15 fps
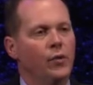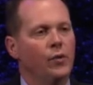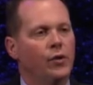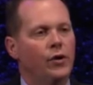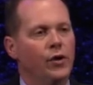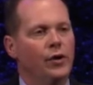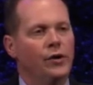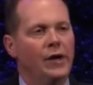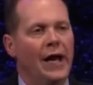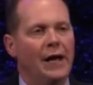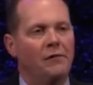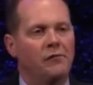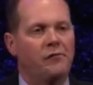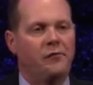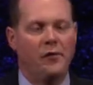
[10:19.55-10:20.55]
could
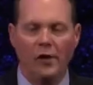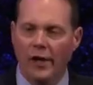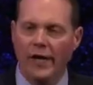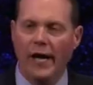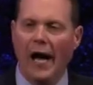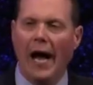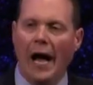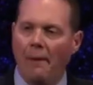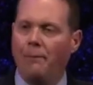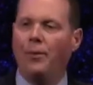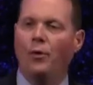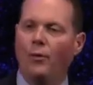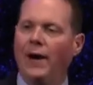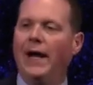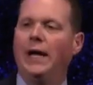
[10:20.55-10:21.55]
not fully
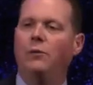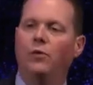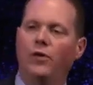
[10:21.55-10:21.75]
operate